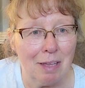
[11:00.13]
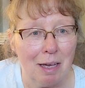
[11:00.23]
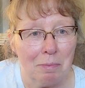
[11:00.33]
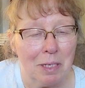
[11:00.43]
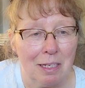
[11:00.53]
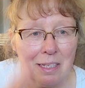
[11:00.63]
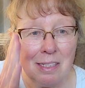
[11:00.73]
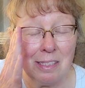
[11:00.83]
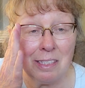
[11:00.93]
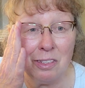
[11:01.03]
that
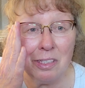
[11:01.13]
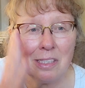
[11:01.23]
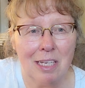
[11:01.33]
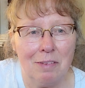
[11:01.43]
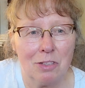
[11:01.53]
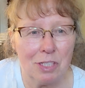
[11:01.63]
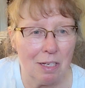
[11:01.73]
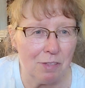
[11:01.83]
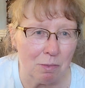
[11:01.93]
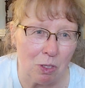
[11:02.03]
because you could save
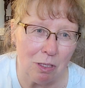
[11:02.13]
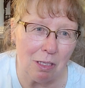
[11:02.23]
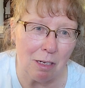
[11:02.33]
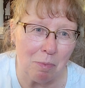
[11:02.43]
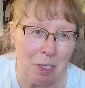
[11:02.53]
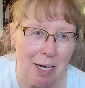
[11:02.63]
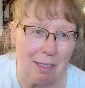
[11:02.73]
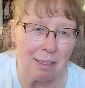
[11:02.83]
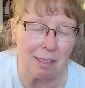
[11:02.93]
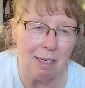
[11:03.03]
yourself some good little
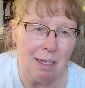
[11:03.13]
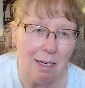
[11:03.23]
plants.